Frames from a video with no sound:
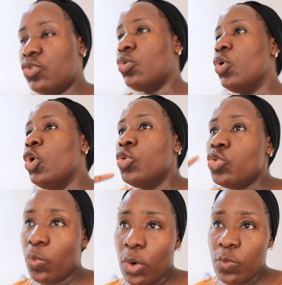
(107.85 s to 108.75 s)
So
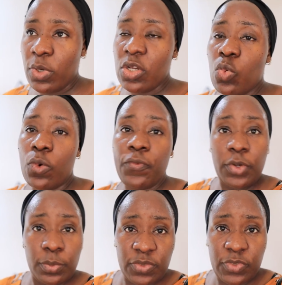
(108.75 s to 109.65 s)
tomorrow morning we'll
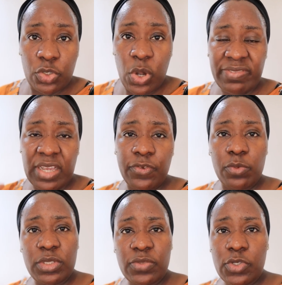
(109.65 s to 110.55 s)
film the video. After
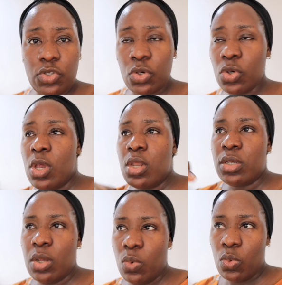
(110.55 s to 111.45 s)
filming the video,
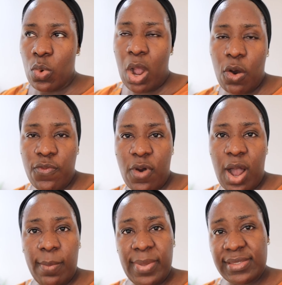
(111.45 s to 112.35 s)
then we're off
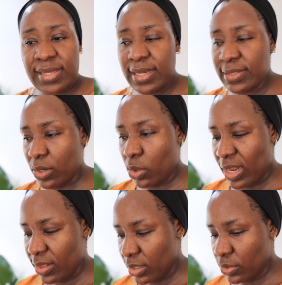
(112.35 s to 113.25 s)
for our massage and
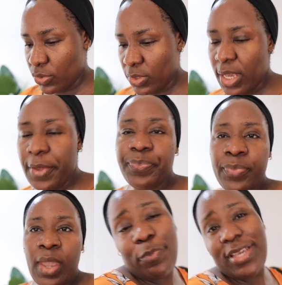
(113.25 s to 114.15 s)
other things, okay?
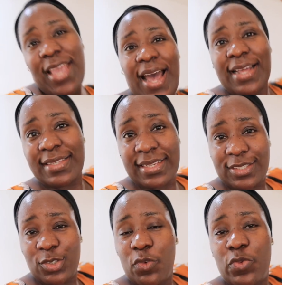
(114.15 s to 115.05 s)
But yeah,
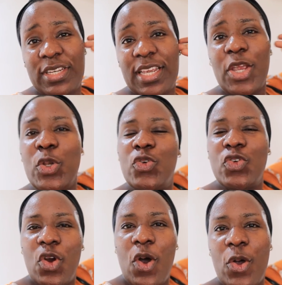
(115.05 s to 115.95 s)
that's enough with the
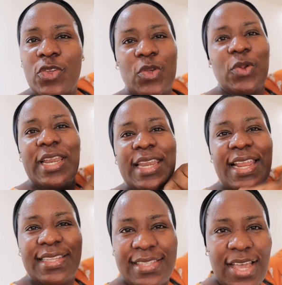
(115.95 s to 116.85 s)
intro, so
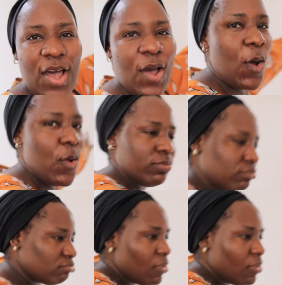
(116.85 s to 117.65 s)
let's go.